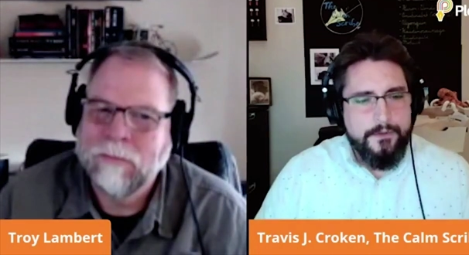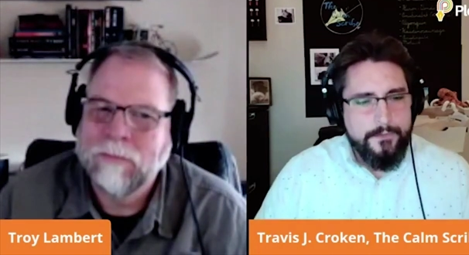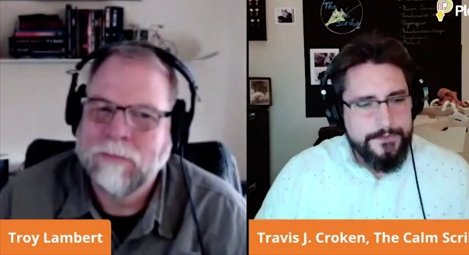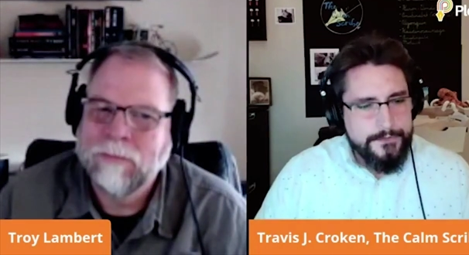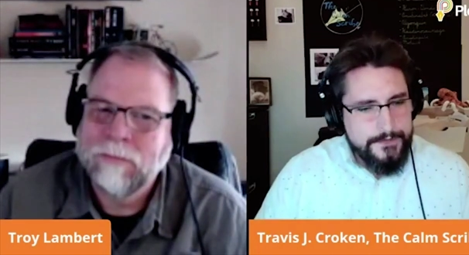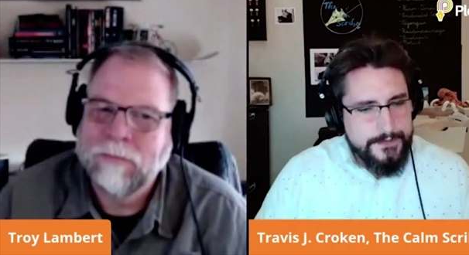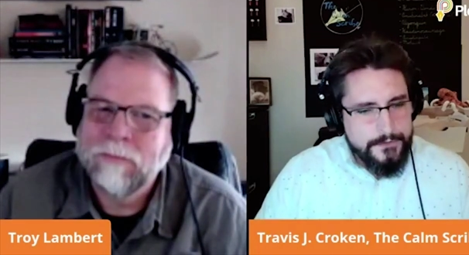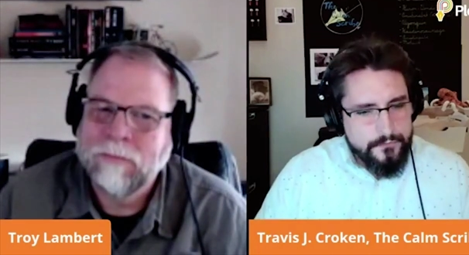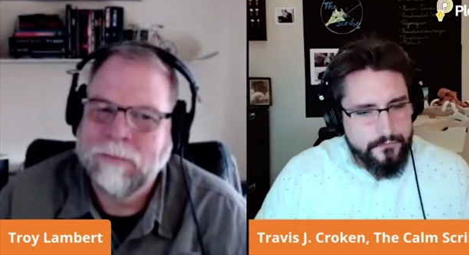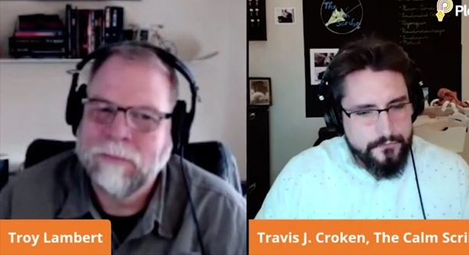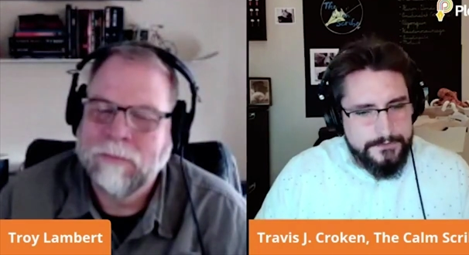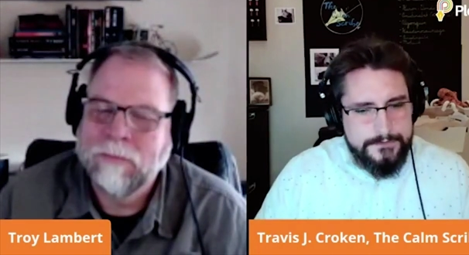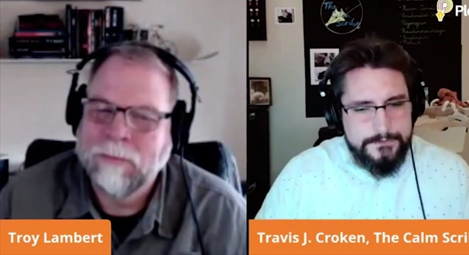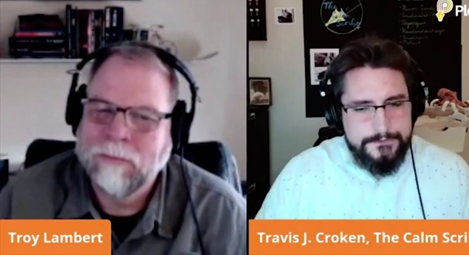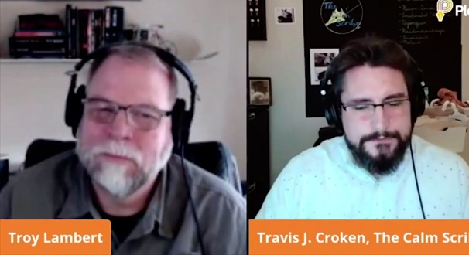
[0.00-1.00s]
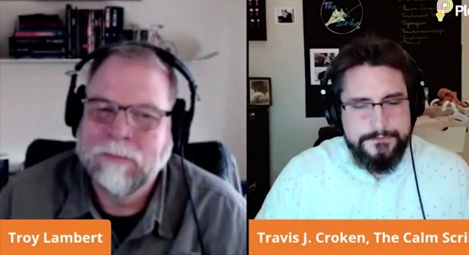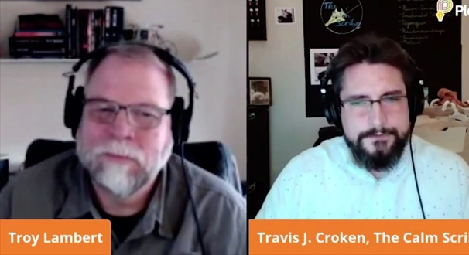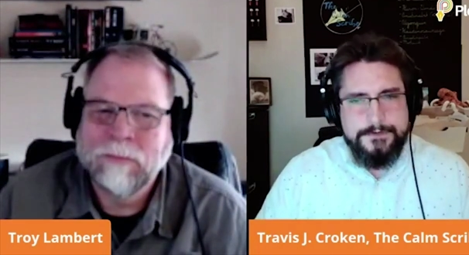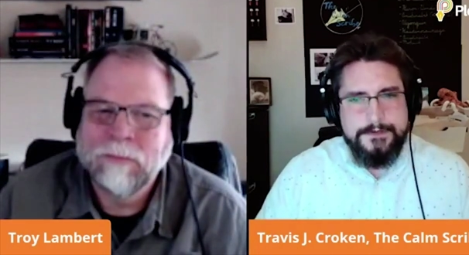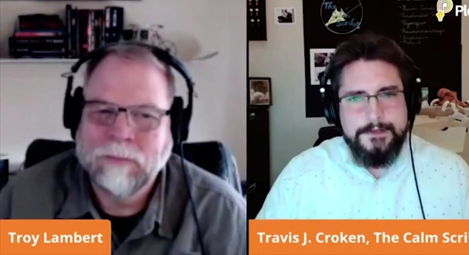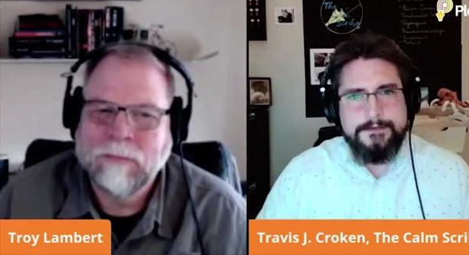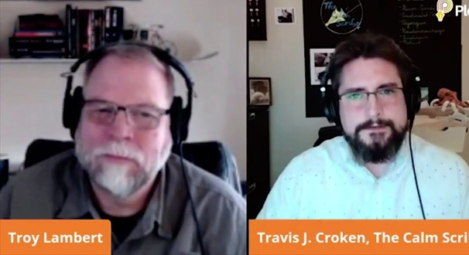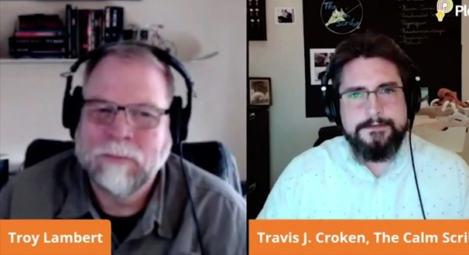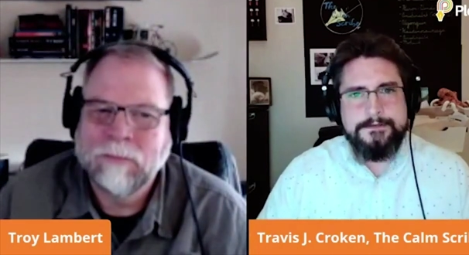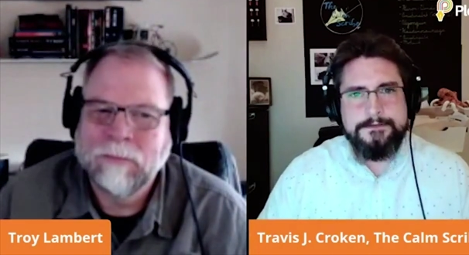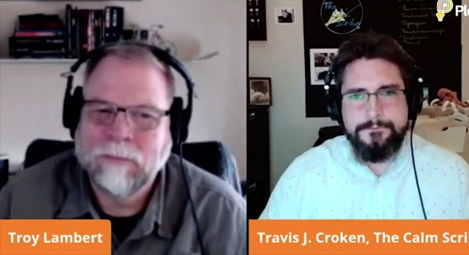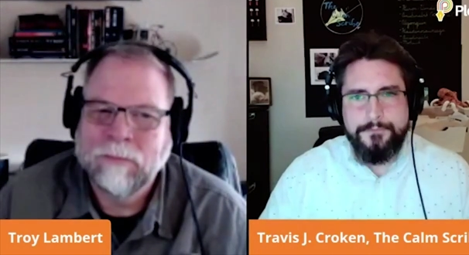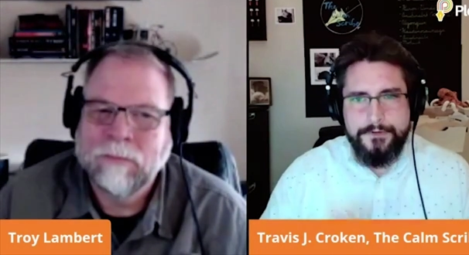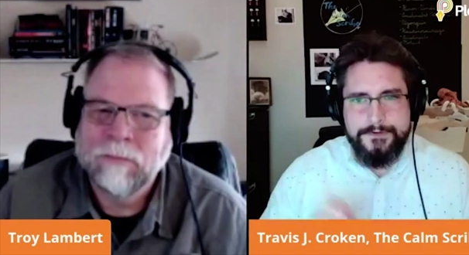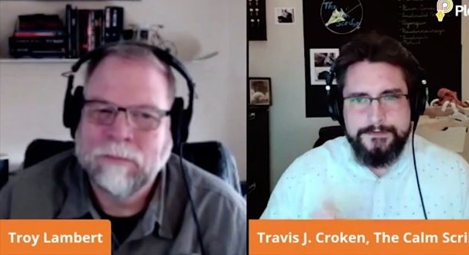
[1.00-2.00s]
Speaker 1: When you get a really good story idea,
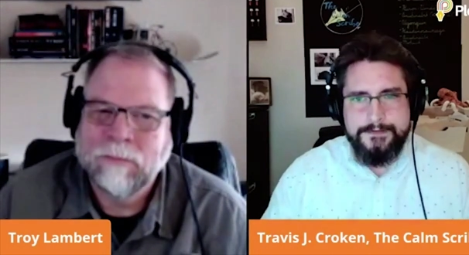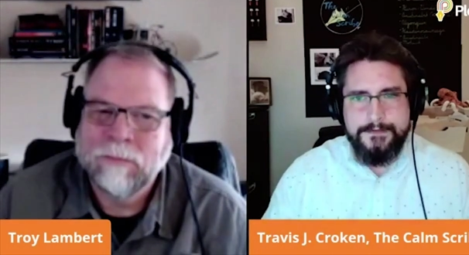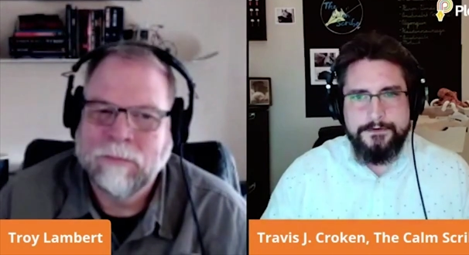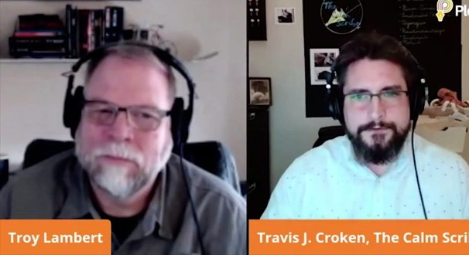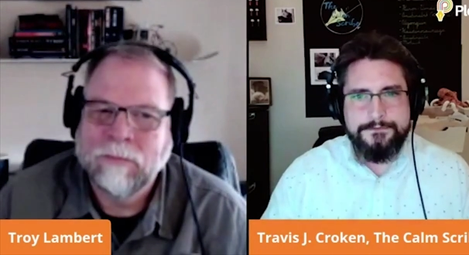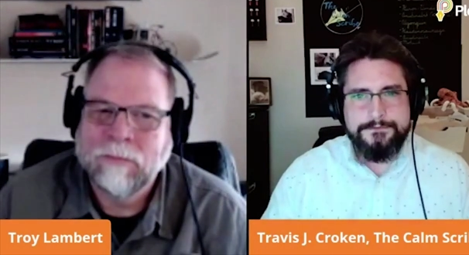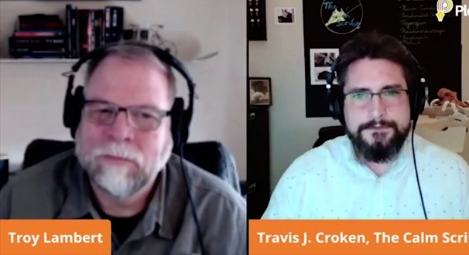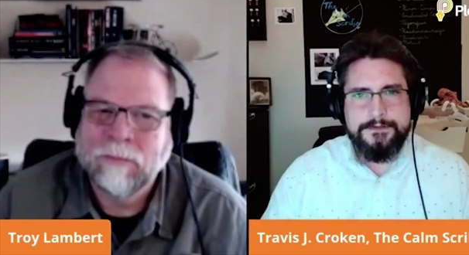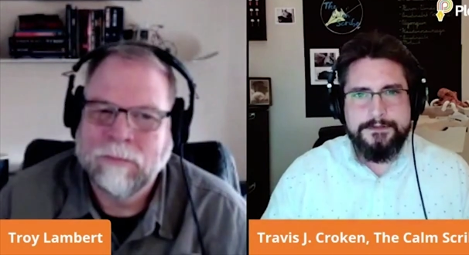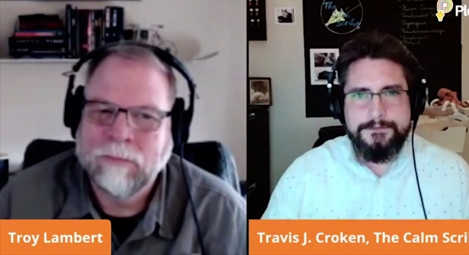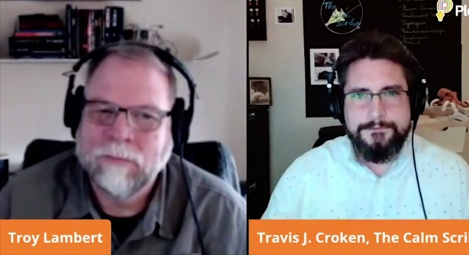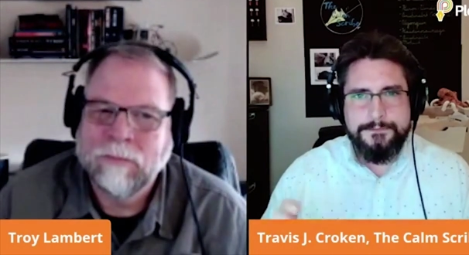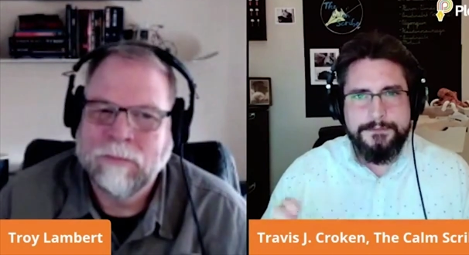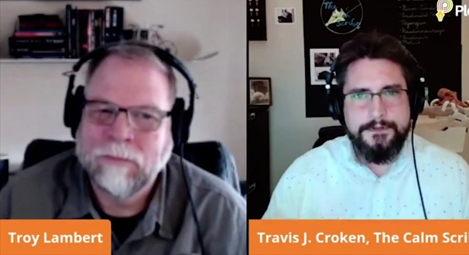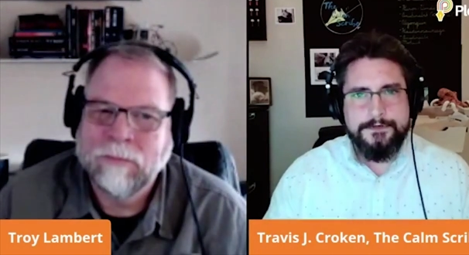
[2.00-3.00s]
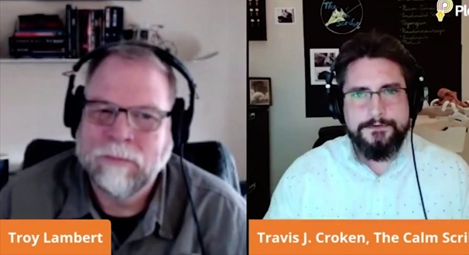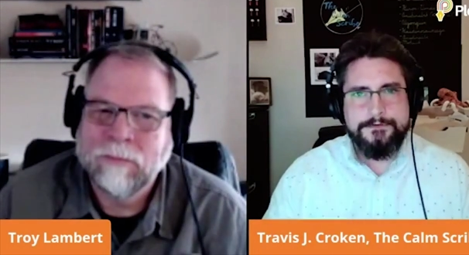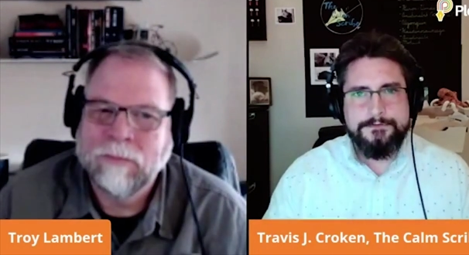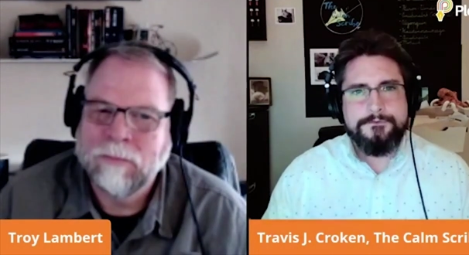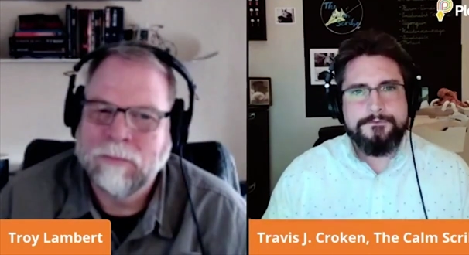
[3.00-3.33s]
put it down in Plottr.